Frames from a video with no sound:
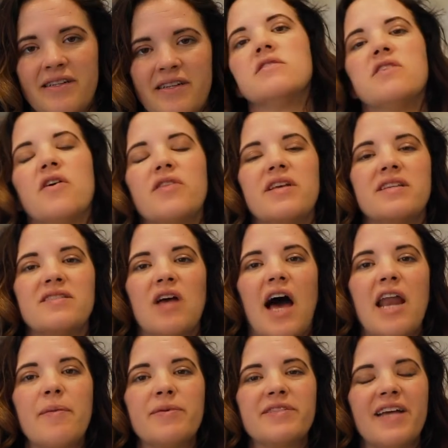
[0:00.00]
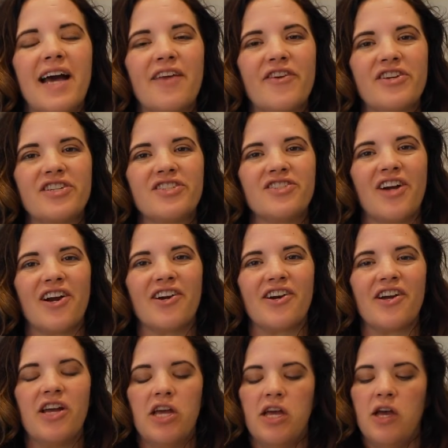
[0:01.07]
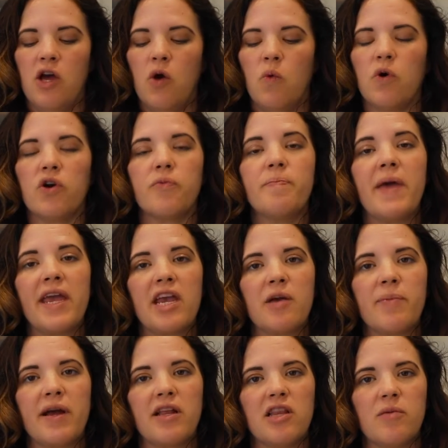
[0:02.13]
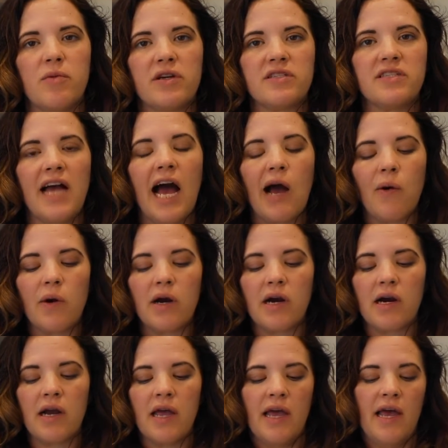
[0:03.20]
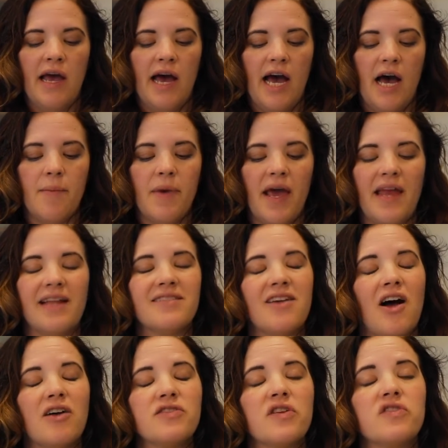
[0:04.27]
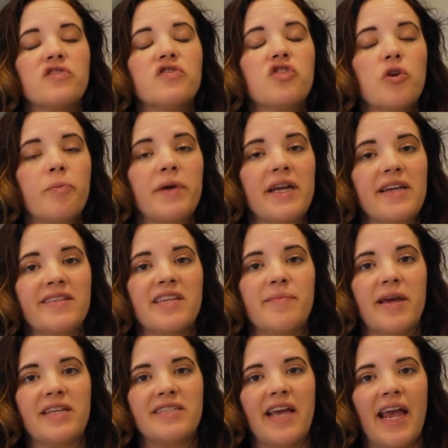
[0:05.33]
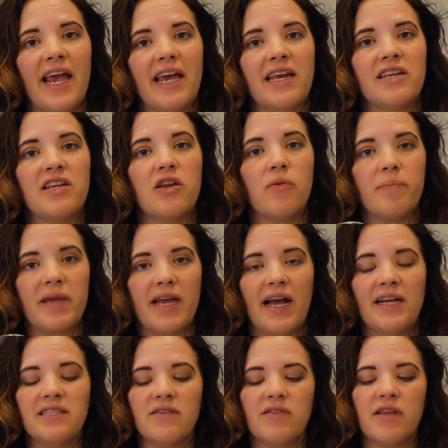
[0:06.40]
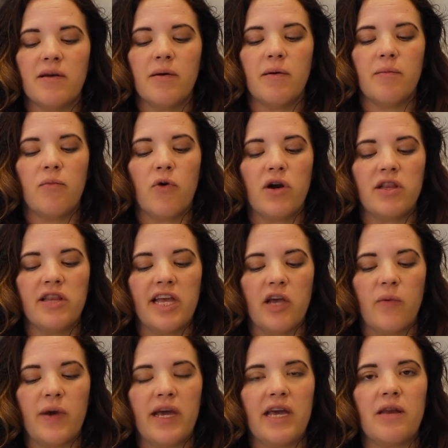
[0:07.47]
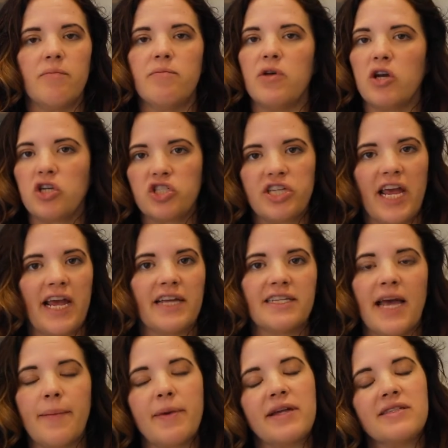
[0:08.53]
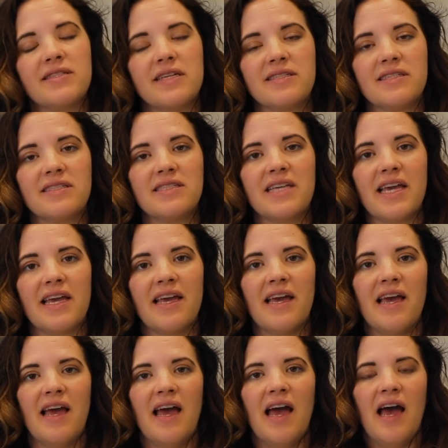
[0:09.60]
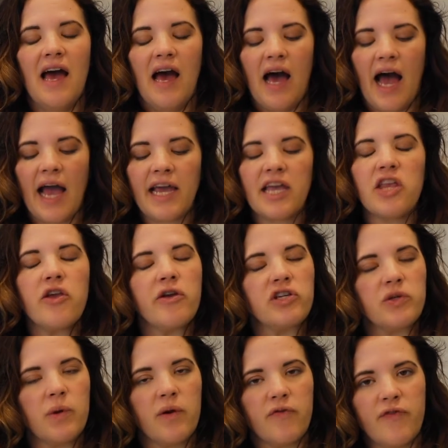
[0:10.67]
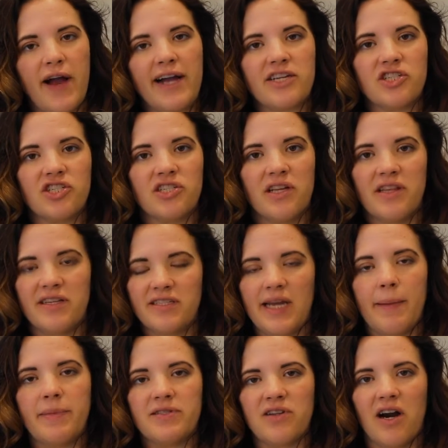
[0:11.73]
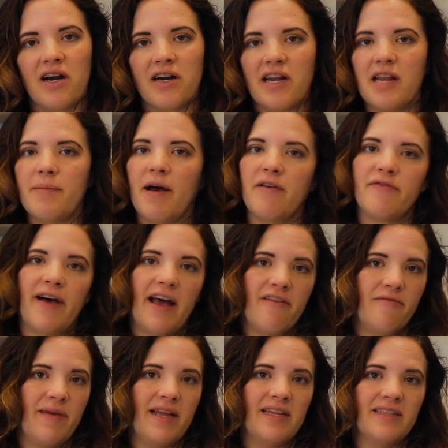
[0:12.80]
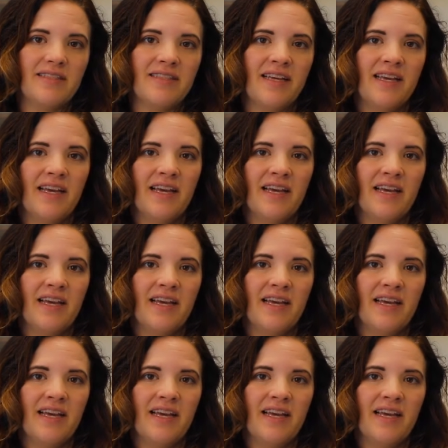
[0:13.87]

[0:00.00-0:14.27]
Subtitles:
So this 100% hydration starter will make your bread a little more sour, and it's also super easy maintained. And because of the more liquid milkshake type consistency, I can usually refresh this type of starter in about 5 minutes.